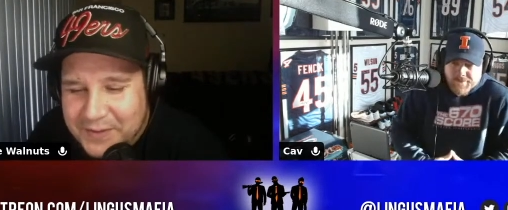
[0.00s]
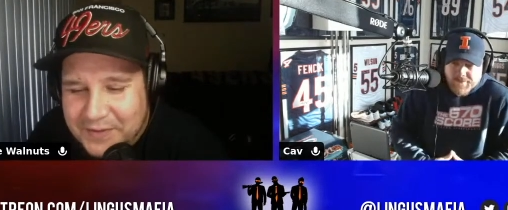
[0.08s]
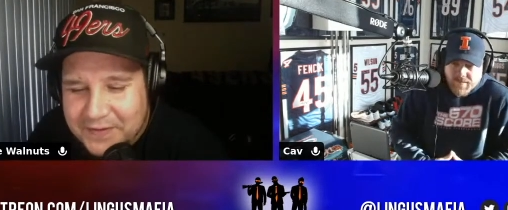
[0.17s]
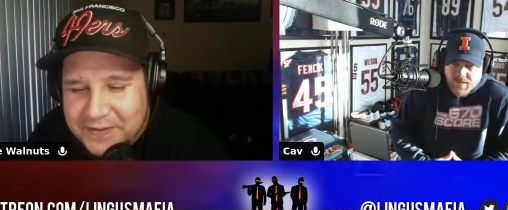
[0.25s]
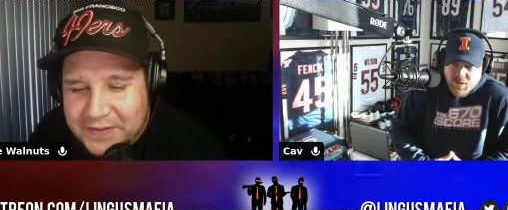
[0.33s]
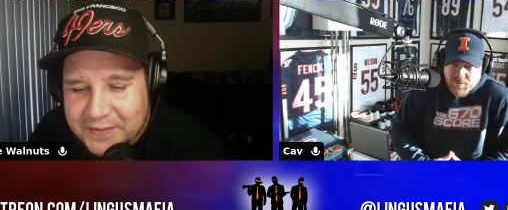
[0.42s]
Speaker 1: at
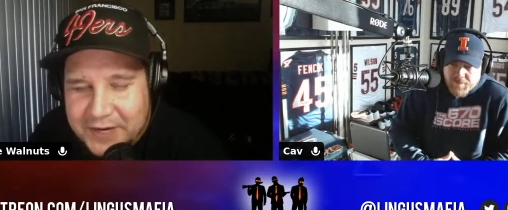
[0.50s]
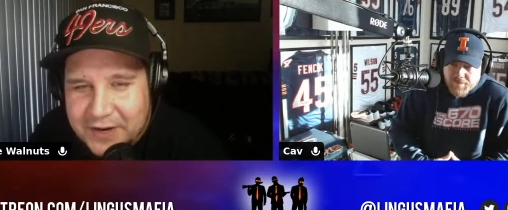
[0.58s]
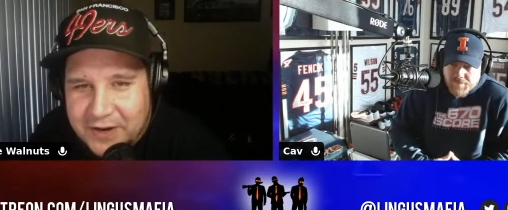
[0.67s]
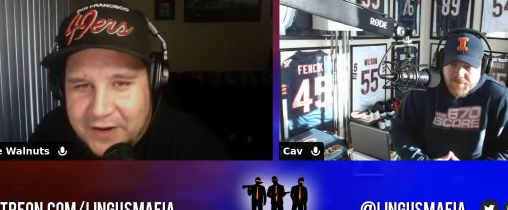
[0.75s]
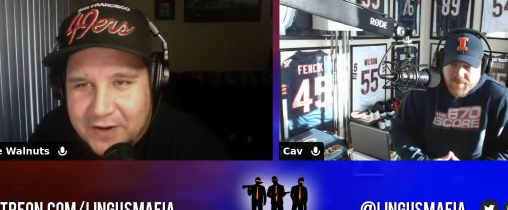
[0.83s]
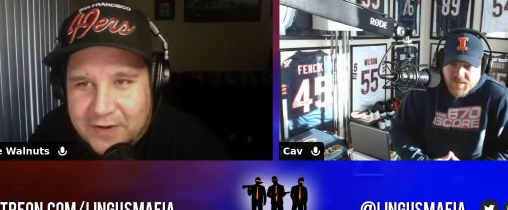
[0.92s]
first. I'm like,
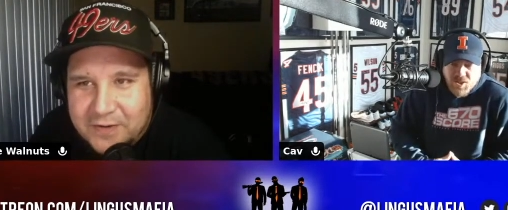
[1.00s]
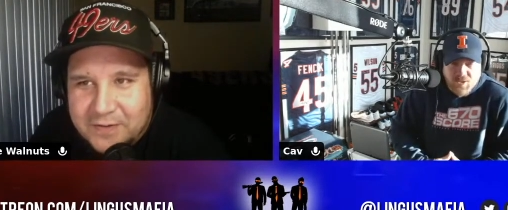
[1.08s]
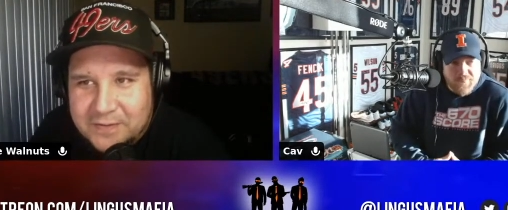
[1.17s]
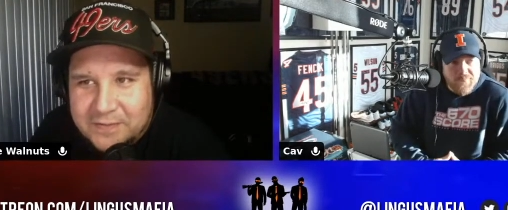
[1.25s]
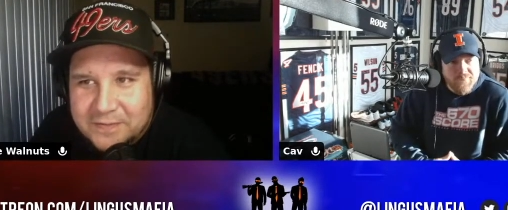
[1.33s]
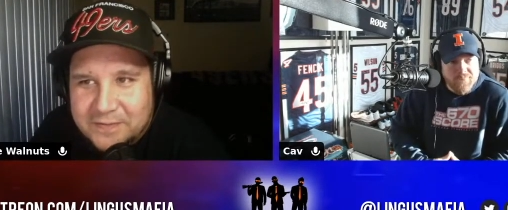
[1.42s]

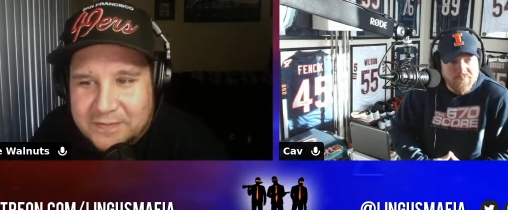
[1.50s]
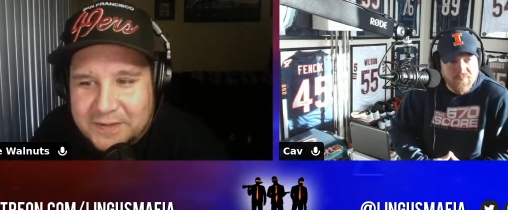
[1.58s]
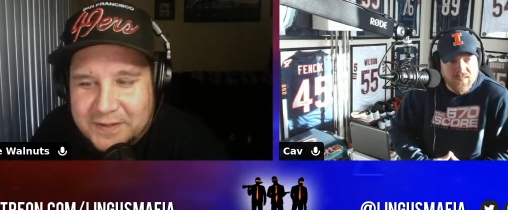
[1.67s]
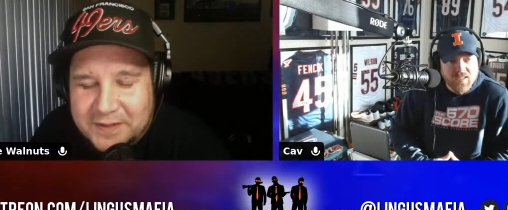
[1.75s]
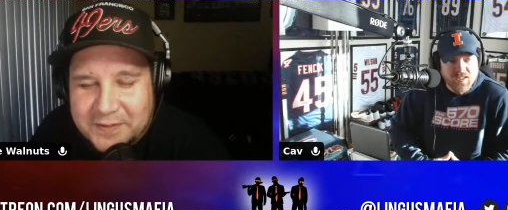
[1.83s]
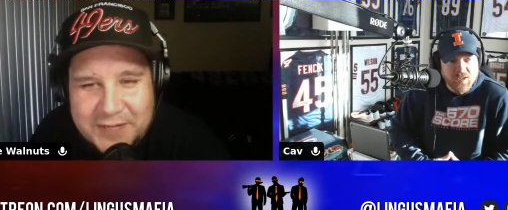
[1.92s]
oh, the
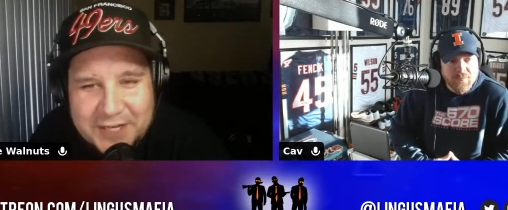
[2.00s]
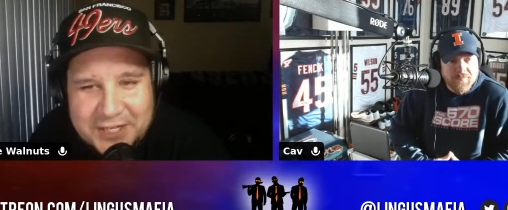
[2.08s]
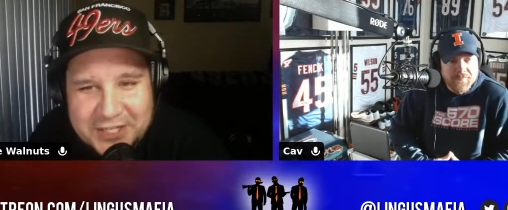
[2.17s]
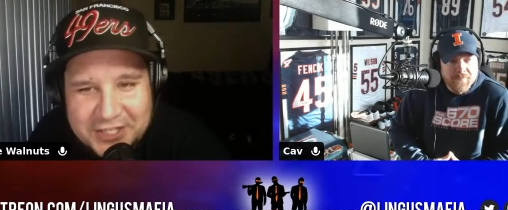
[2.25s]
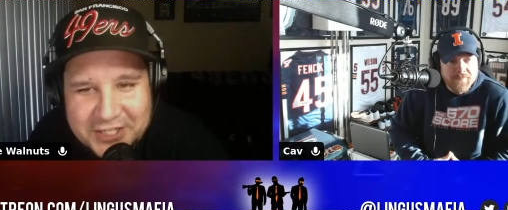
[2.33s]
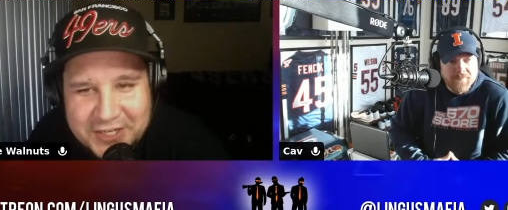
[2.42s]

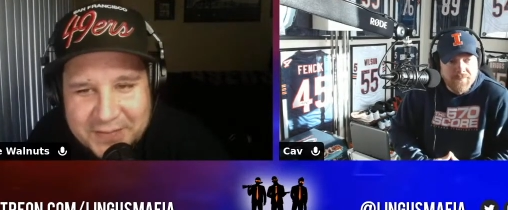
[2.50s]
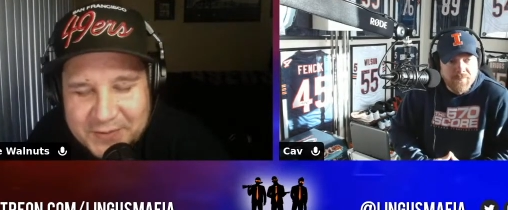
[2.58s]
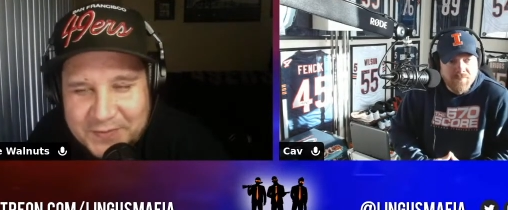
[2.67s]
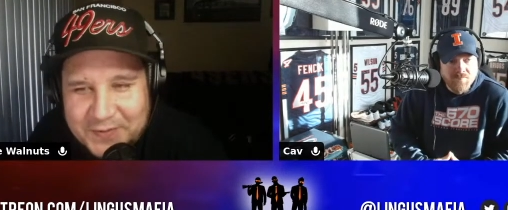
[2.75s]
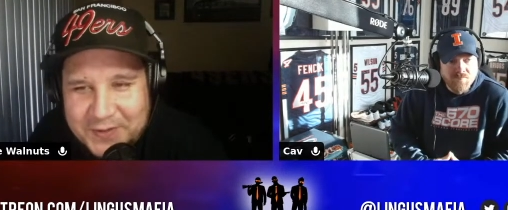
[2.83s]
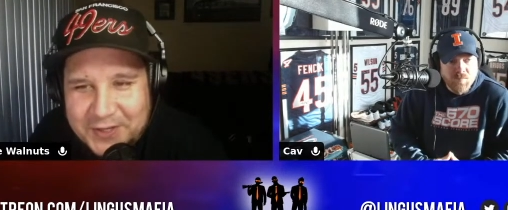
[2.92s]
elimination chambers
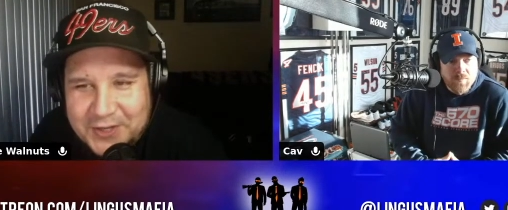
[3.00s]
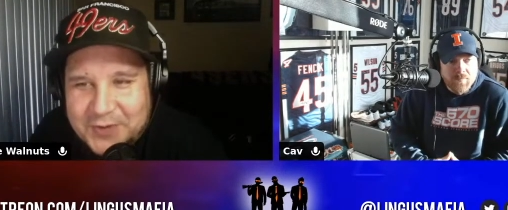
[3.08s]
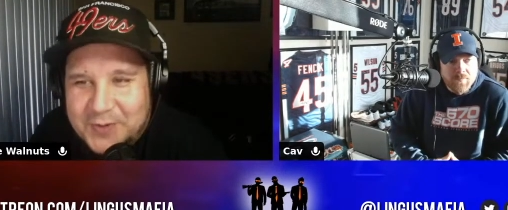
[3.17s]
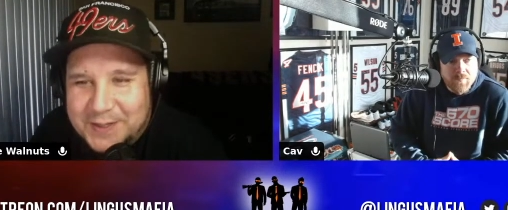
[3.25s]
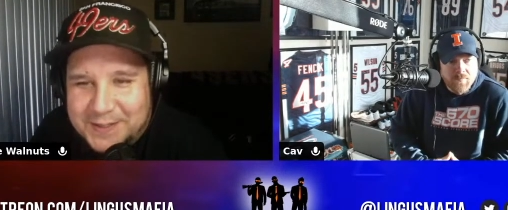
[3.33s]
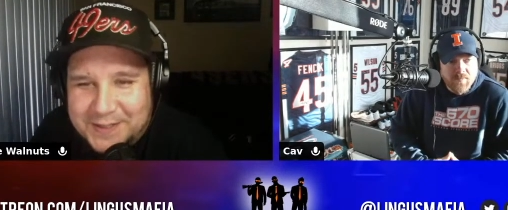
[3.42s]
for the U.S.